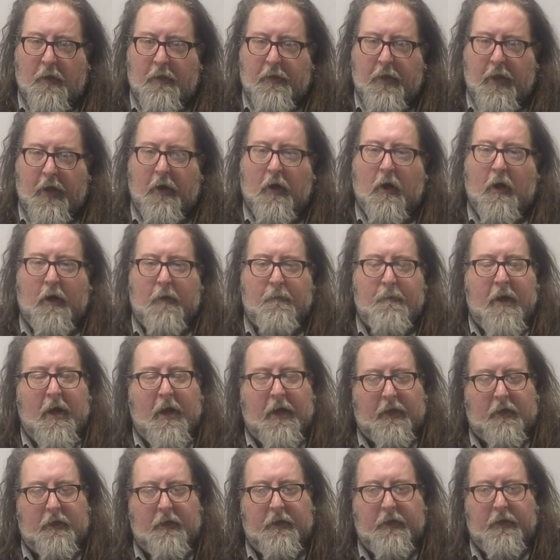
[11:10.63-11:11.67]
that
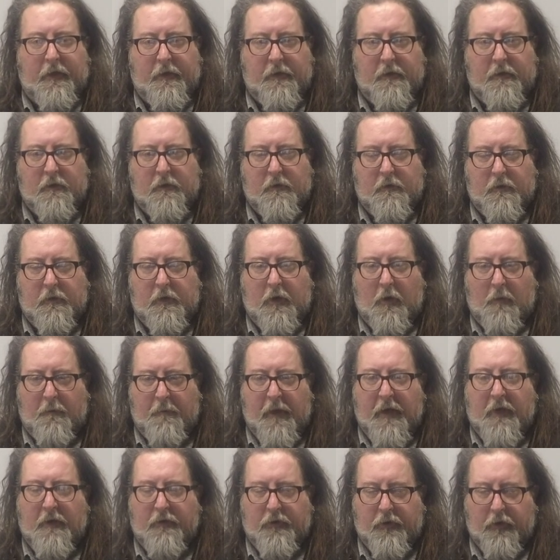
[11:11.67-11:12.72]
automatically, you know,
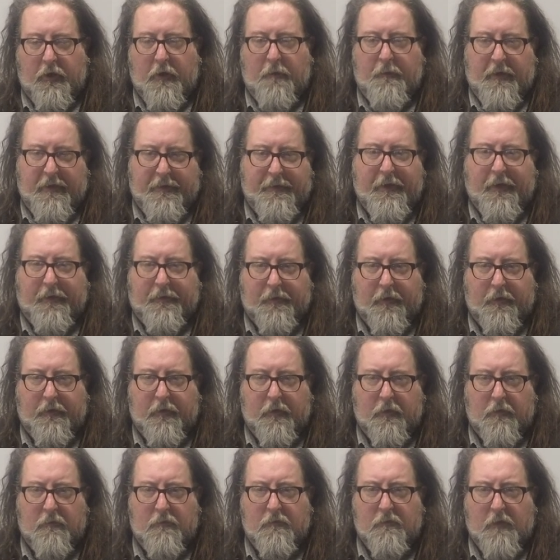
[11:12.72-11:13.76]
means you're going to be destitute.
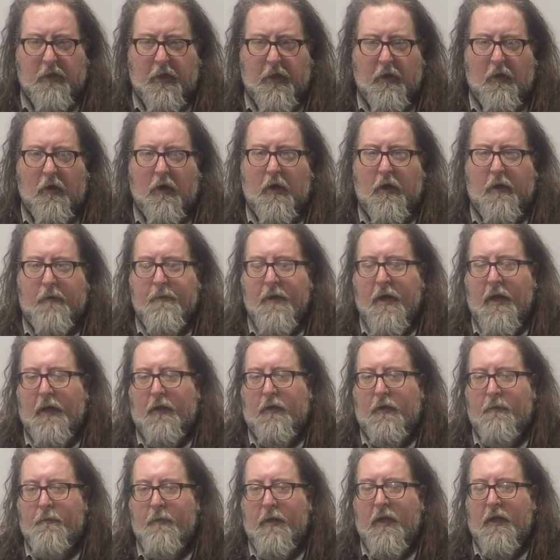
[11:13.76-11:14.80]
That
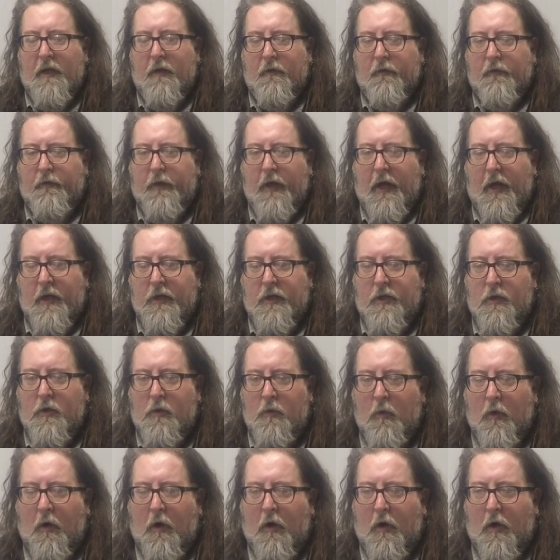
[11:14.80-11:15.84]
automatically means that
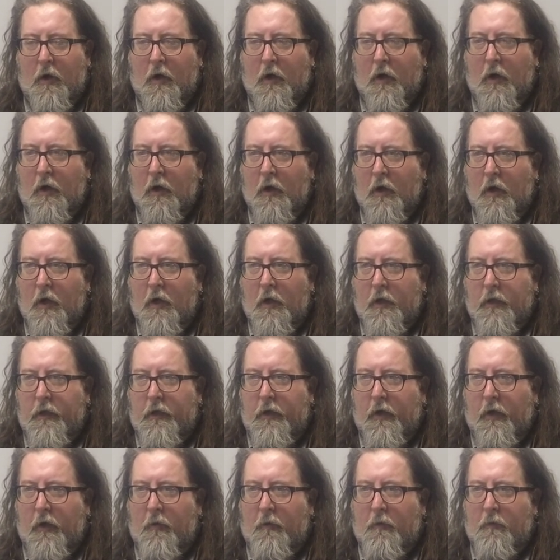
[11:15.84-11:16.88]
you are,
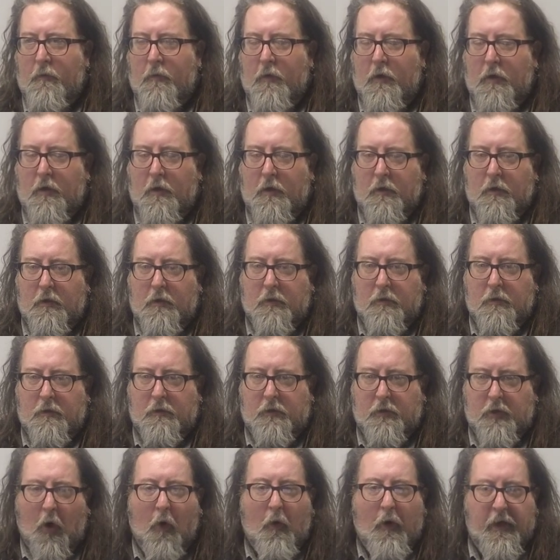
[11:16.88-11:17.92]
you know, uh,
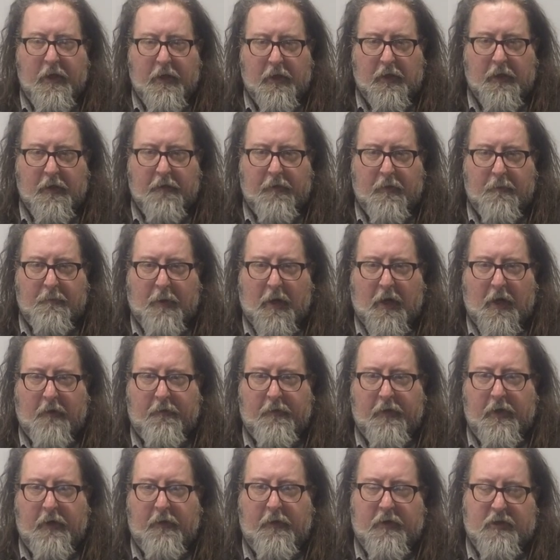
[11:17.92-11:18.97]
going to live in
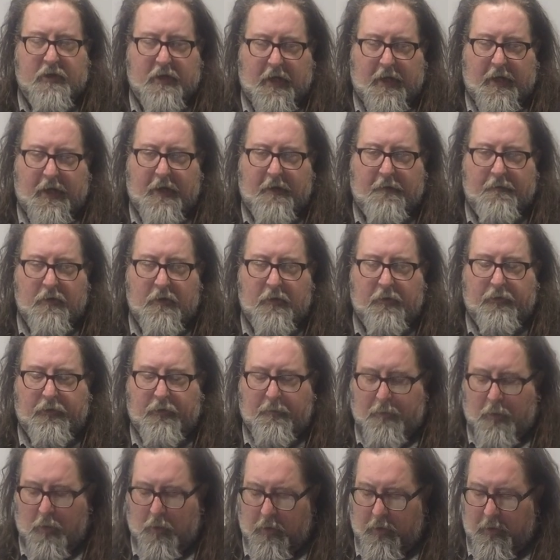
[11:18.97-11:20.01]
poverty, that you have no
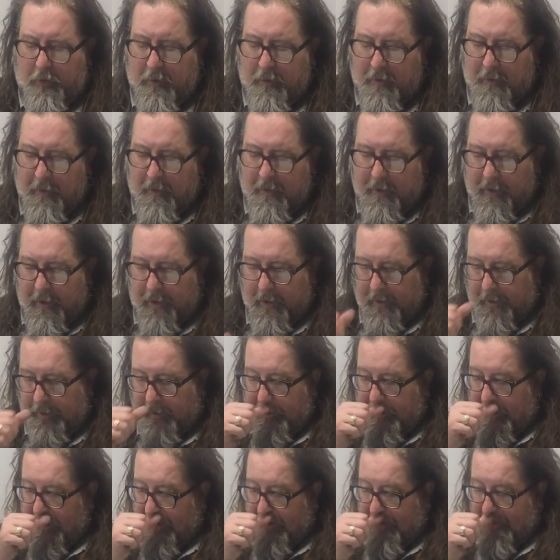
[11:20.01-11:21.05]
support. And
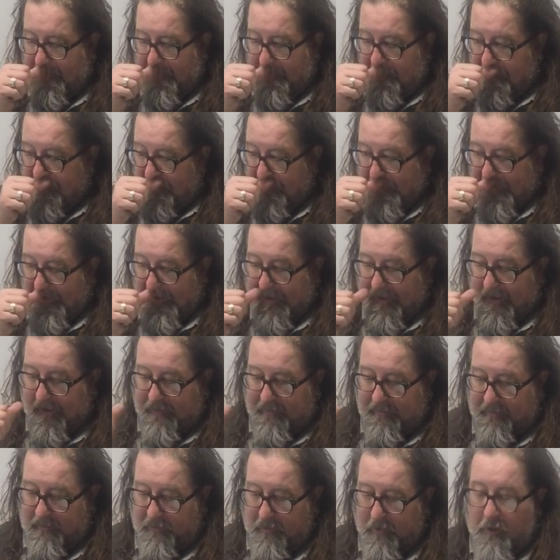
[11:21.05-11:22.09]
again,
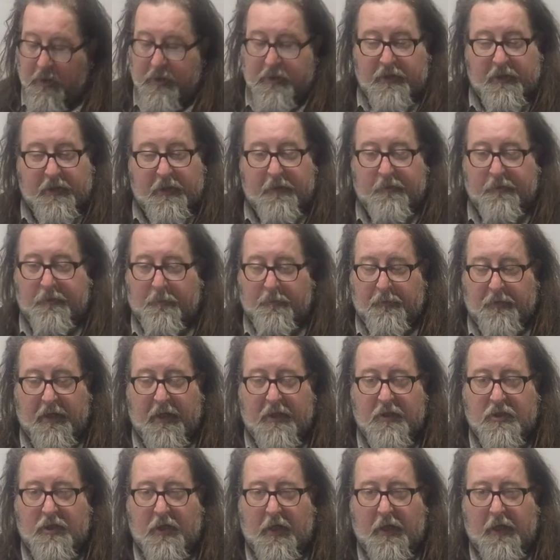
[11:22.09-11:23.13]
it's largely
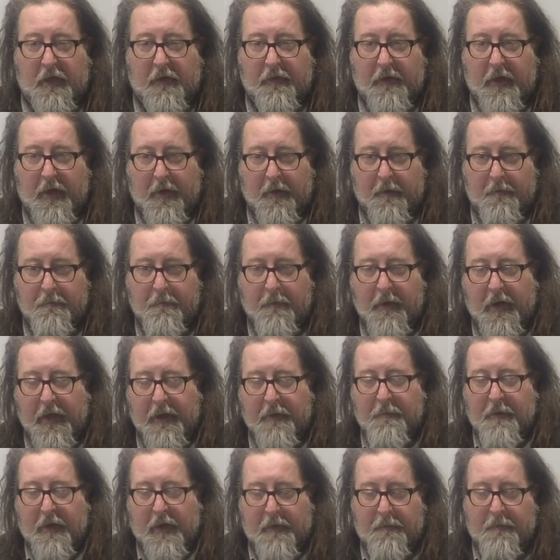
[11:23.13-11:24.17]
unsubstantiated that
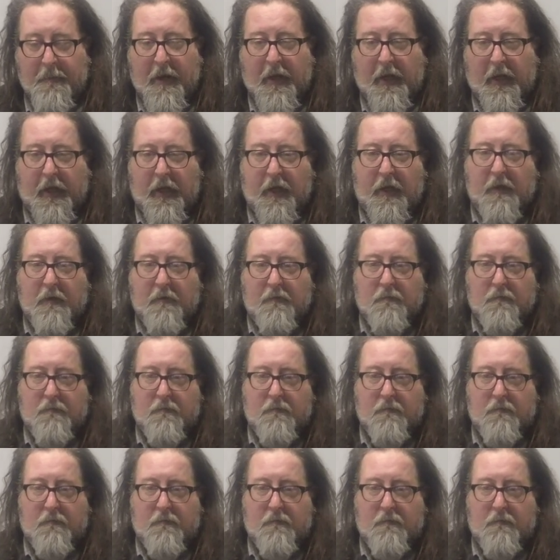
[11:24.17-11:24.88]
many, many, many